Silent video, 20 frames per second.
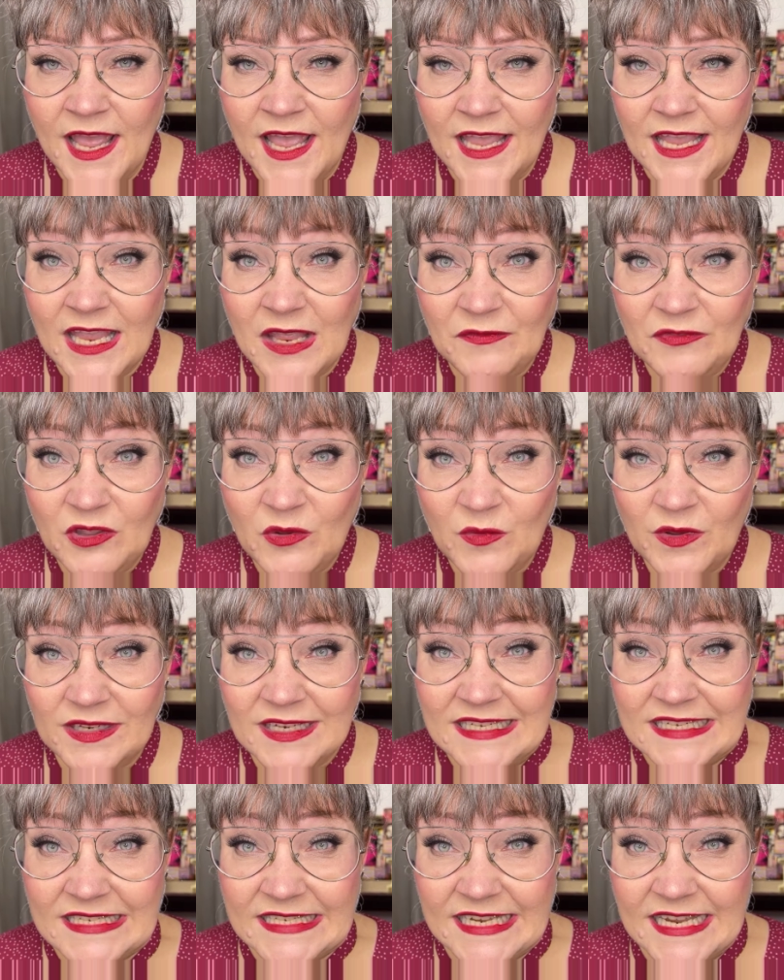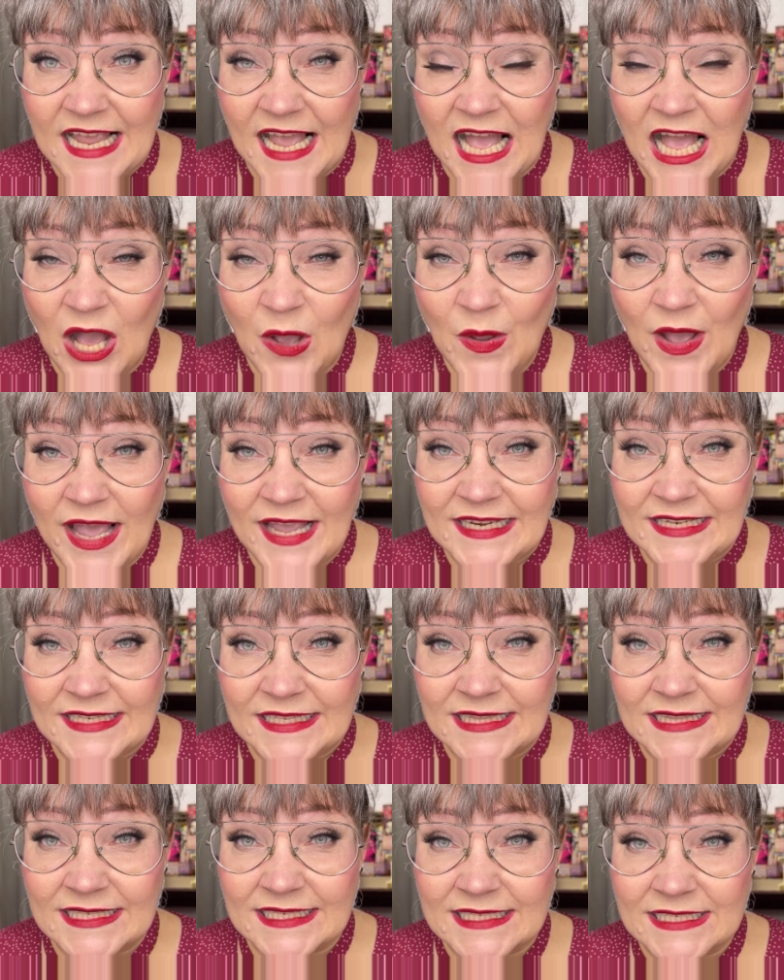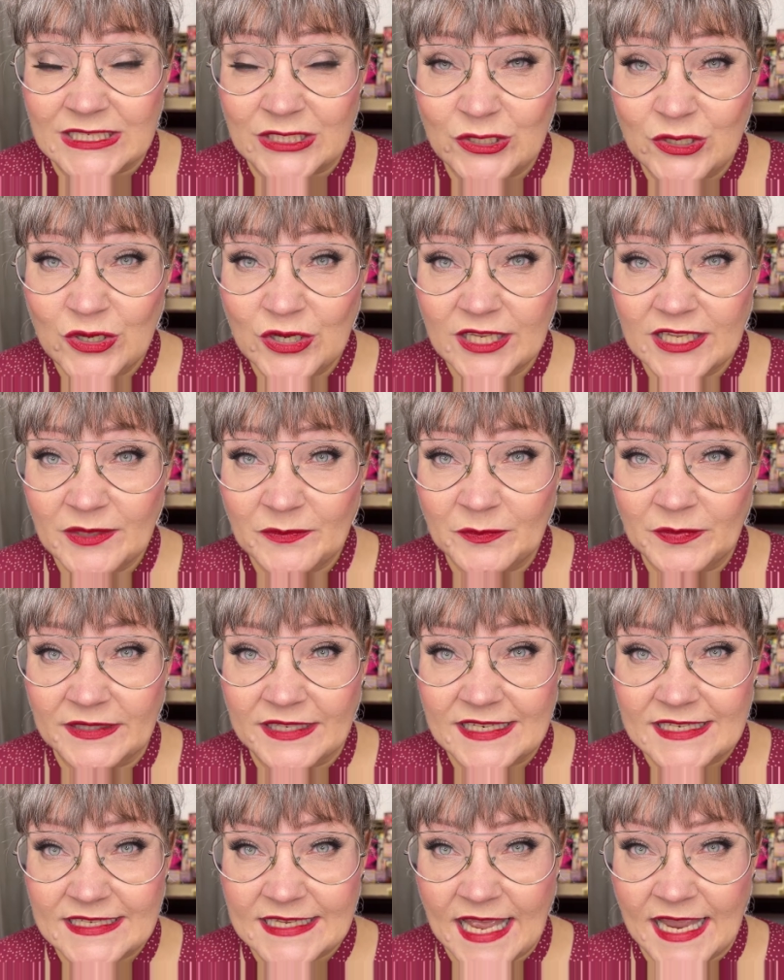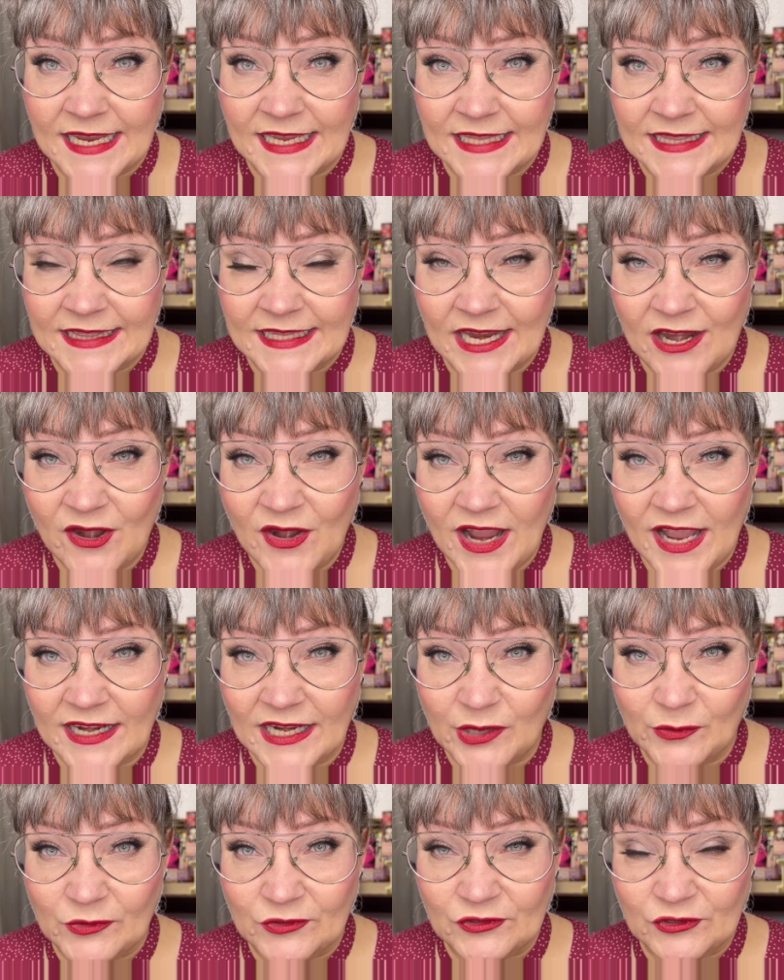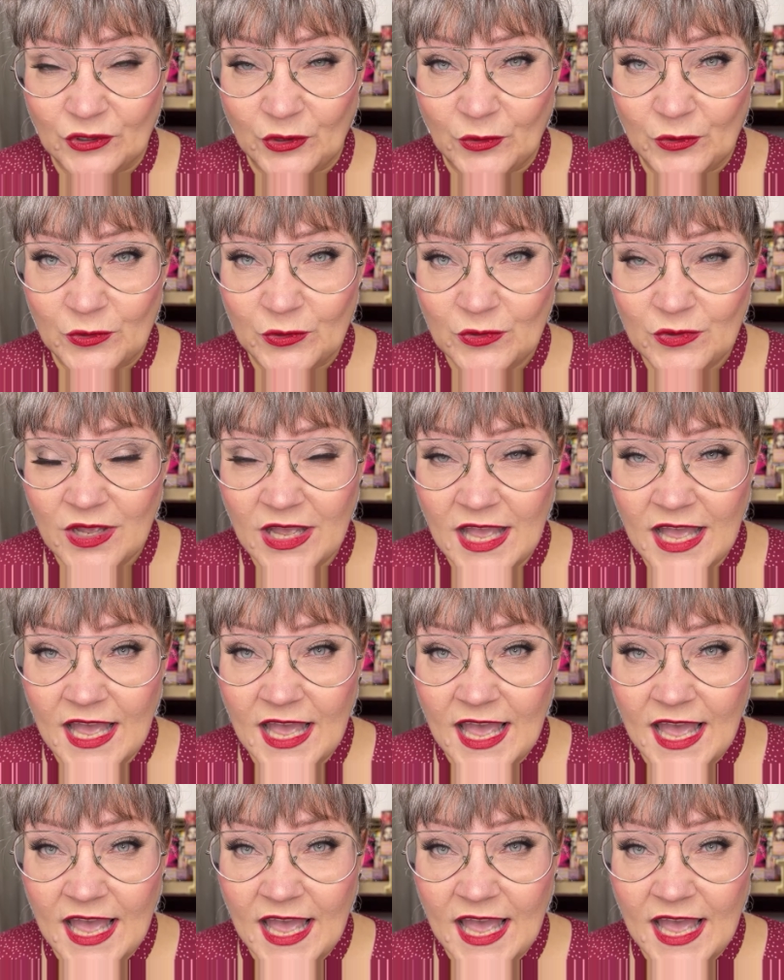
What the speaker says: If you want to see how I did this look, please hang in there and I will show you.